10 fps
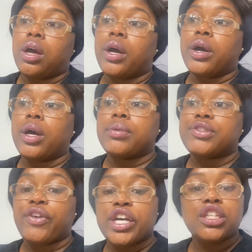
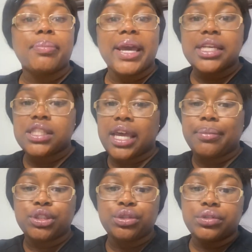As far as your bank
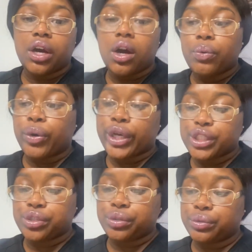statements, you don't
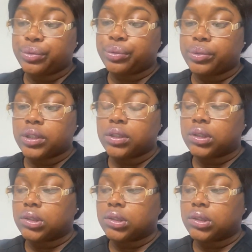want to